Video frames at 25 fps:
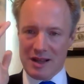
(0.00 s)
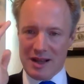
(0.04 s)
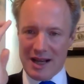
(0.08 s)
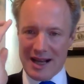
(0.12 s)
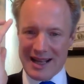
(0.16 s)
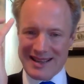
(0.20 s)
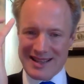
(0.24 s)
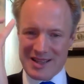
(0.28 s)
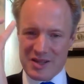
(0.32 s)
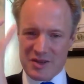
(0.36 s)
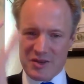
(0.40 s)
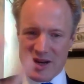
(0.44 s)

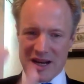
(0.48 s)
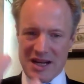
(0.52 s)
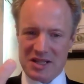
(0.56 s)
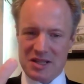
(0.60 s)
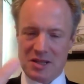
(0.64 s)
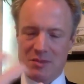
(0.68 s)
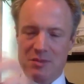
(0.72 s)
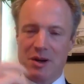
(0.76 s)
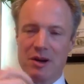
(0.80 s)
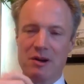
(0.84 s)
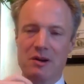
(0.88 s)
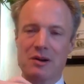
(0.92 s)
address
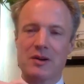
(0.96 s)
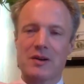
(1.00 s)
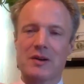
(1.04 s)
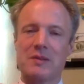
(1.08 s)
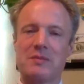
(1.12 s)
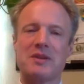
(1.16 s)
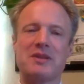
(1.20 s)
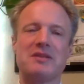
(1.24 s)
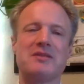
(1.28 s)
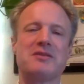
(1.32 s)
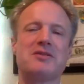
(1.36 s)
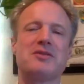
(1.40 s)
the broken
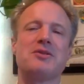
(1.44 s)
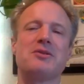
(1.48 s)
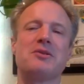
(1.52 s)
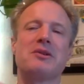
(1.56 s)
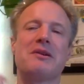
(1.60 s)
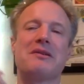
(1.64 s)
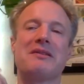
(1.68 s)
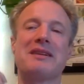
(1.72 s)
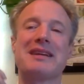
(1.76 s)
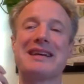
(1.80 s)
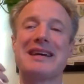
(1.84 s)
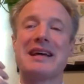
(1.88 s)
agreements, you're
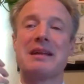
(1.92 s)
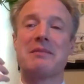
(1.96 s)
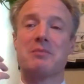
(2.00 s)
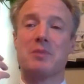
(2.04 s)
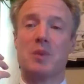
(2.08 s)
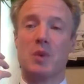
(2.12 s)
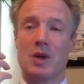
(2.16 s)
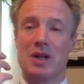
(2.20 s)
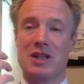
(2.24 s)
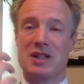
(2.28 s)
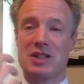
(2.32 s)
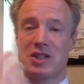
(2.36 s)
going to get
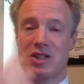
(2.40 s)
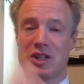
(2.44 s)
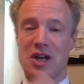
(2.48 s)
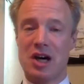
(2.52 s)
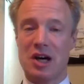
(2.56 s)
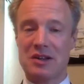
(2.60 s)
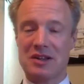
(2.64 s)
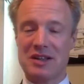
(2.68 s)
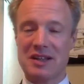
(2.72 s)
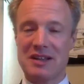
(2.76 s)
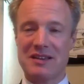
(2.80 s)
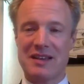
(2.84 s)
more
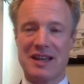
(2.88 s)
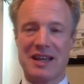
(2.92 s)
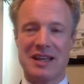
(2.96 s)
installed it.